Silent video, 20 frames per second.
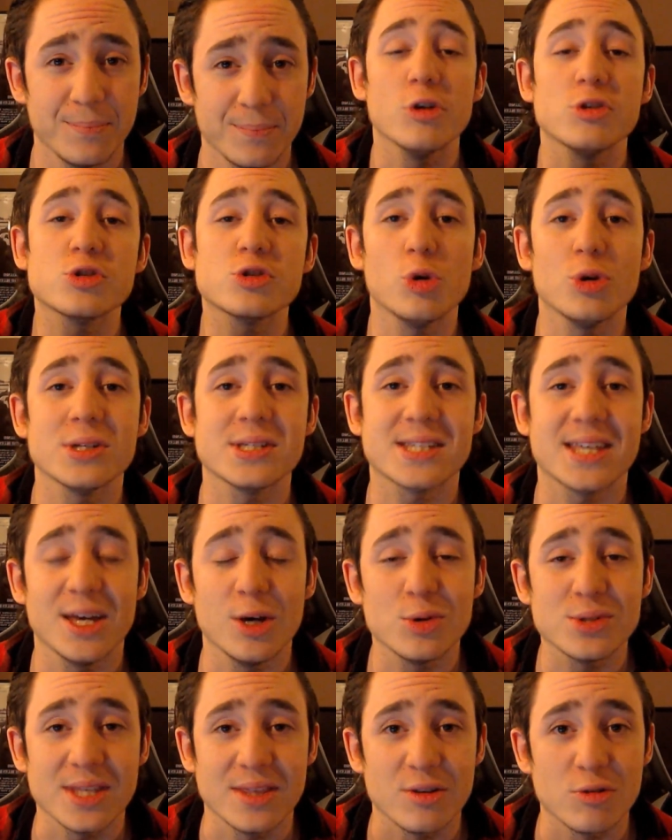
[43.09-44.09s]
Those core
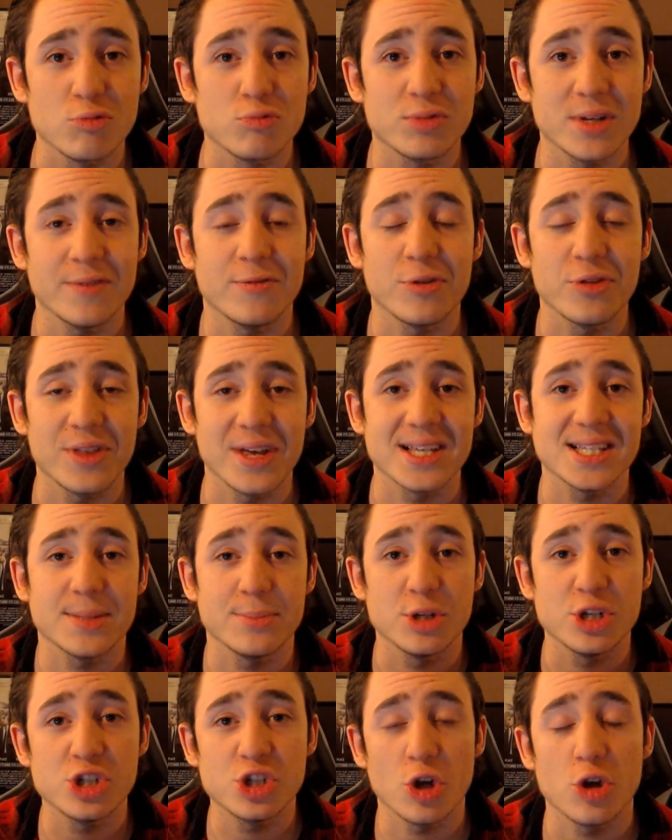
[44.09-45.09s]
skills and the different things
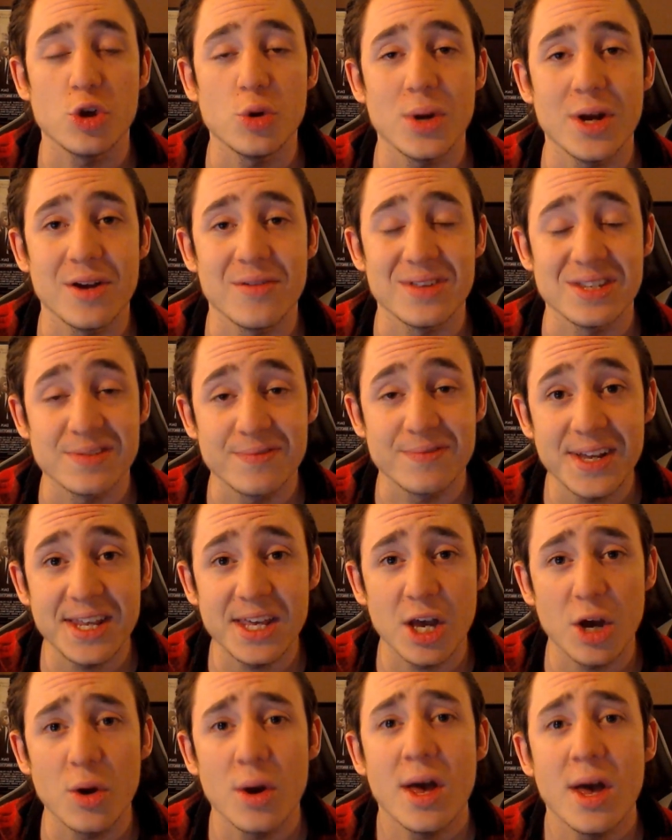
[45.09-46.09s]
I'm going to show you here in this
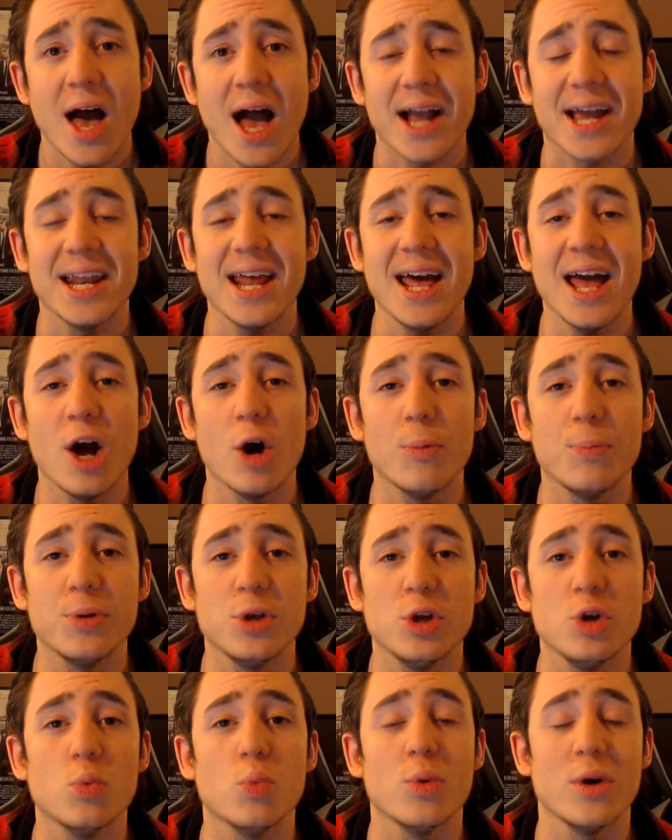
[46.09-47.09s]
video are going to
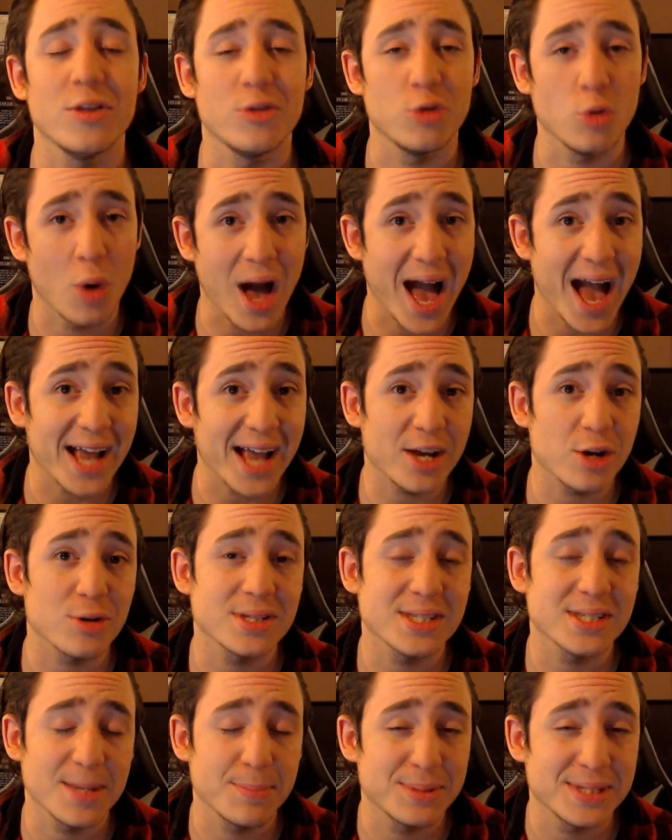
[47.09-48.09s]
help you with your
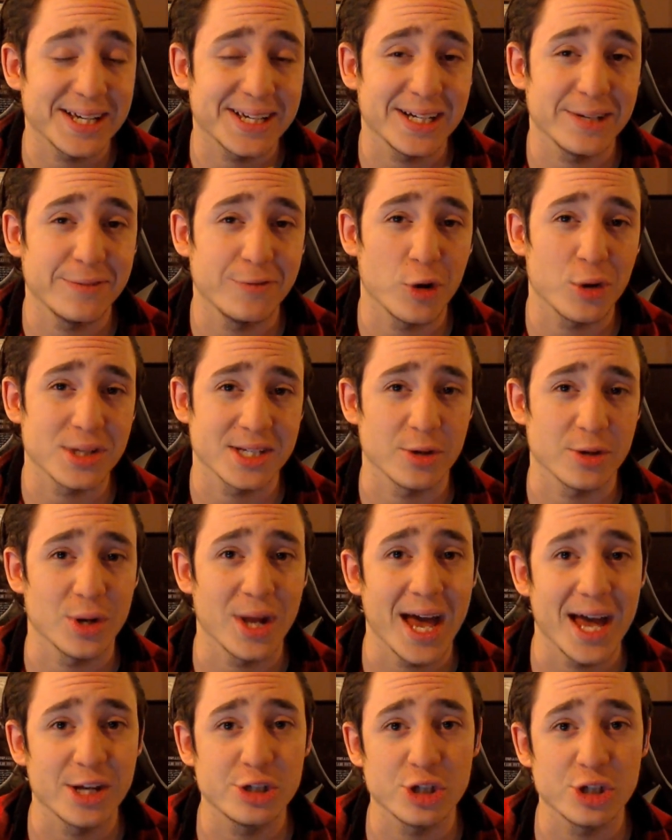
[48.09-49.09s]
accuracy, particularly focusing on
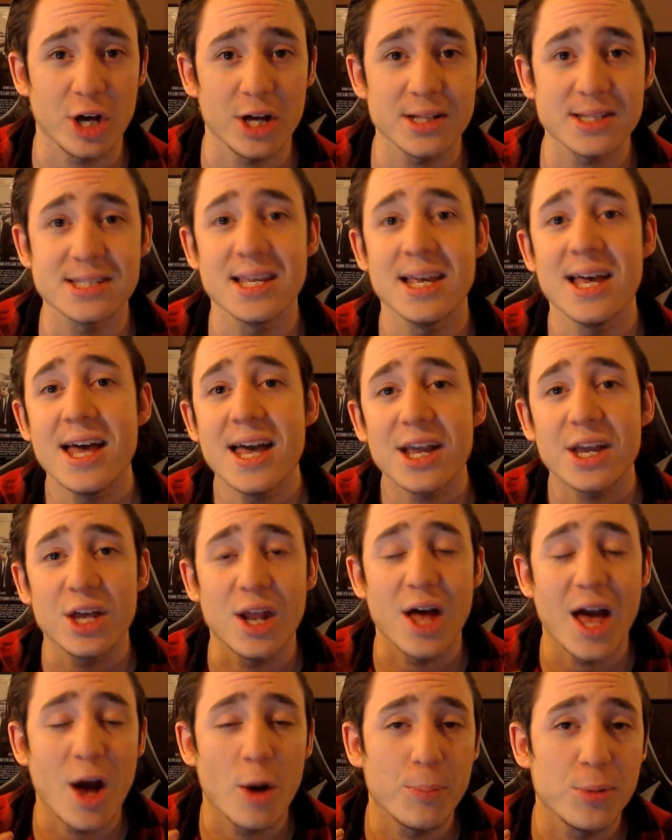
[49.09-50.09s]
headshots, going
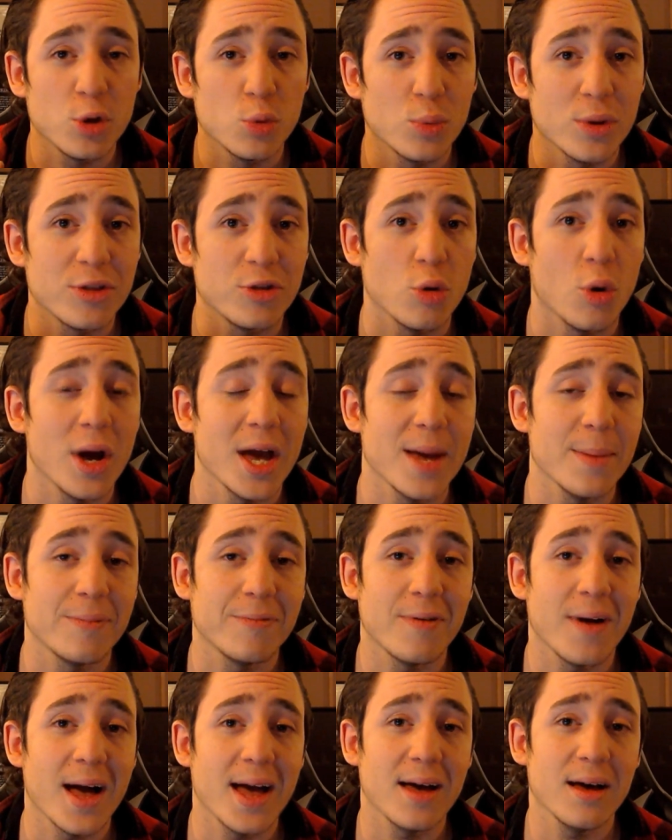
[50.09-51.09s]
to help you with your
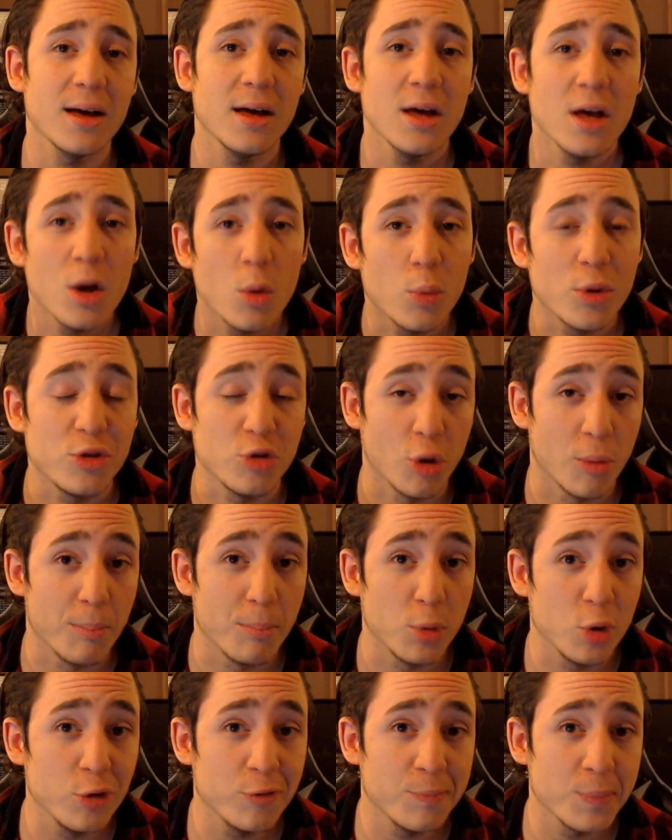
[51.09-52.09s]
hipfire, with your
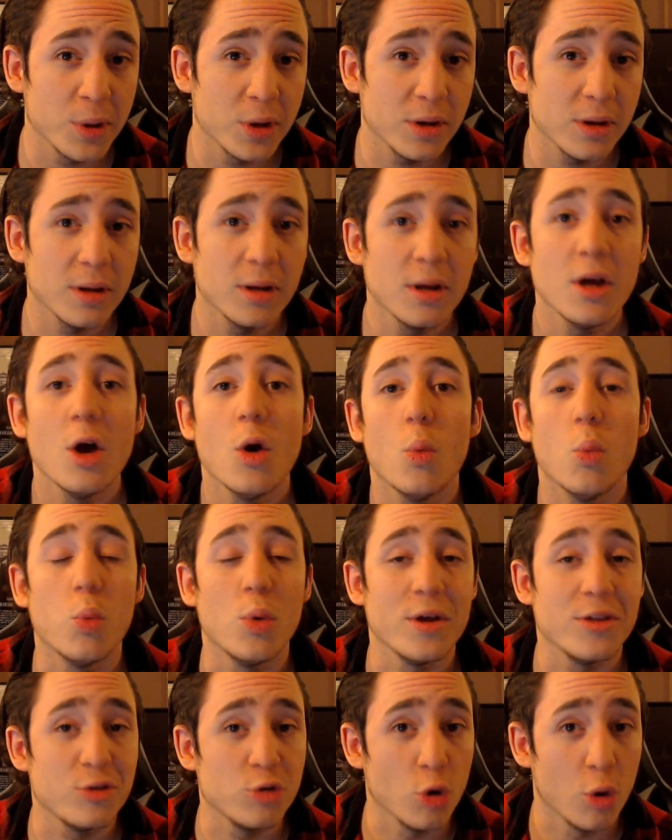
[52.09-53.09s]
movement,
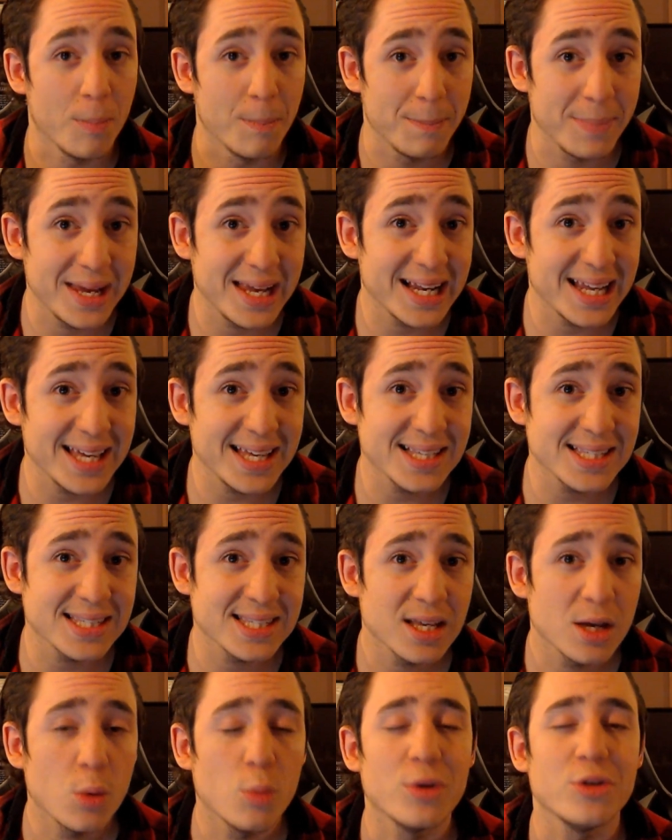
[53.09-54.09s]
with your
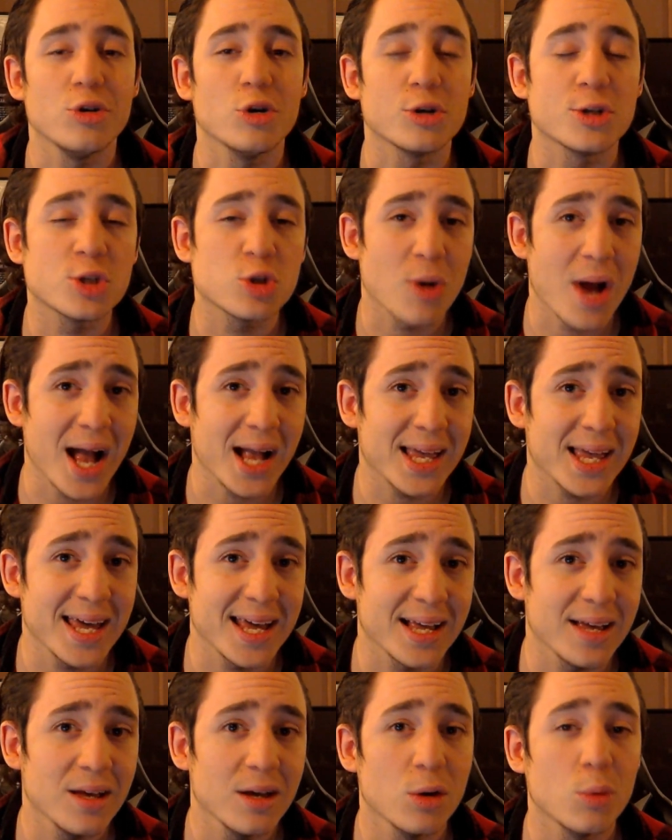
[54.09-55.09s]
melees, with your
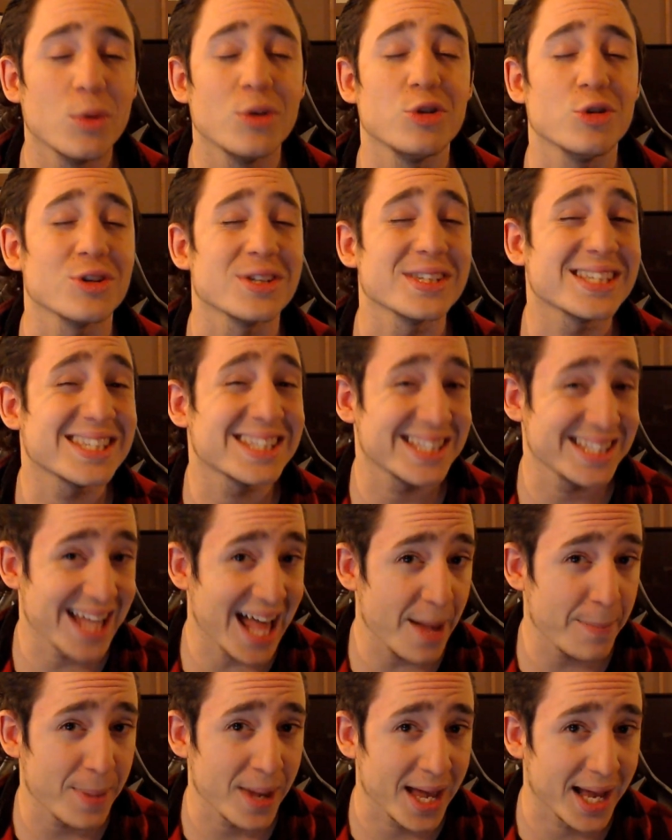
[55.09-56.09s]
tracking, with your
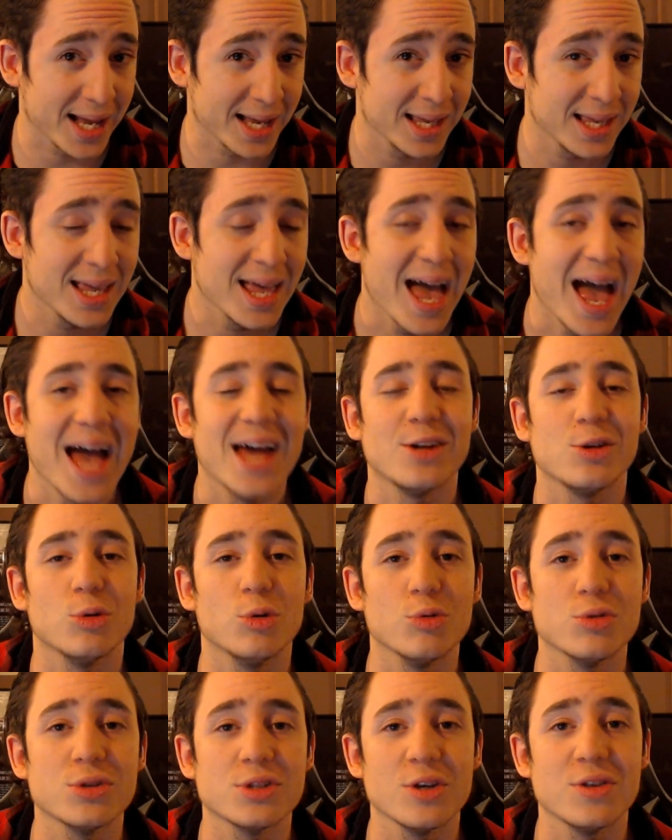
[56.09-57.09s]
snapping, and
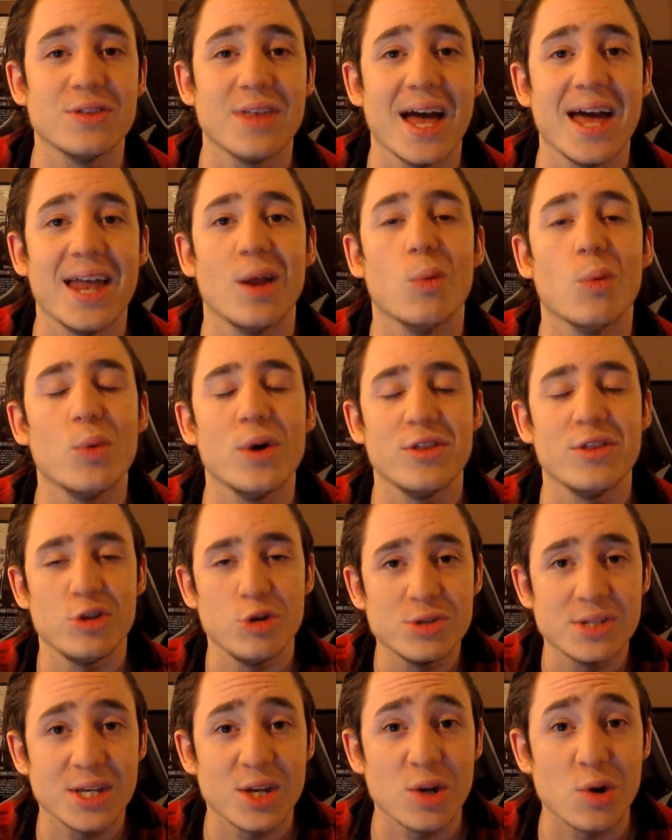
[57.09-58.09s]
also then with
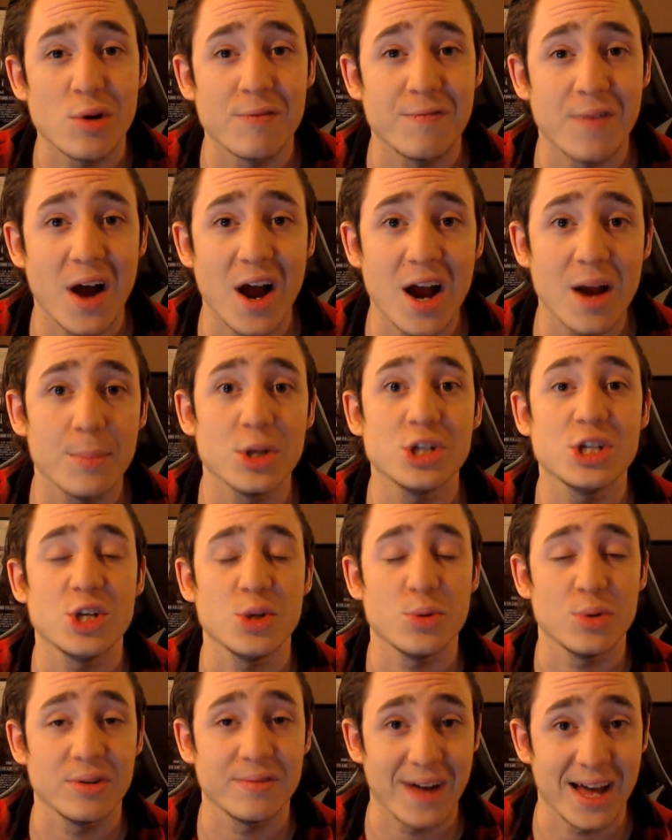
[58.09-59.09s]
using your environment to
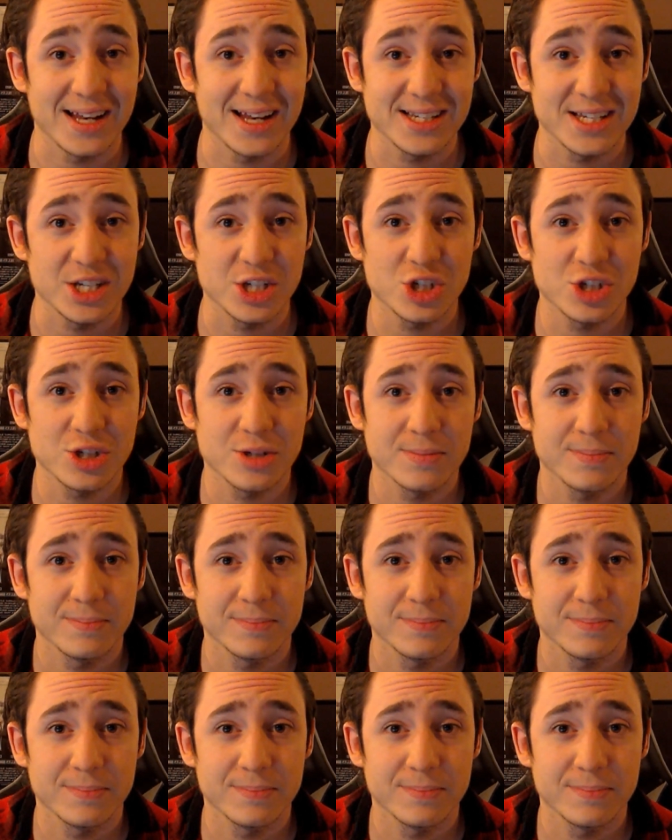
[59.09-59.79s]
your advantage.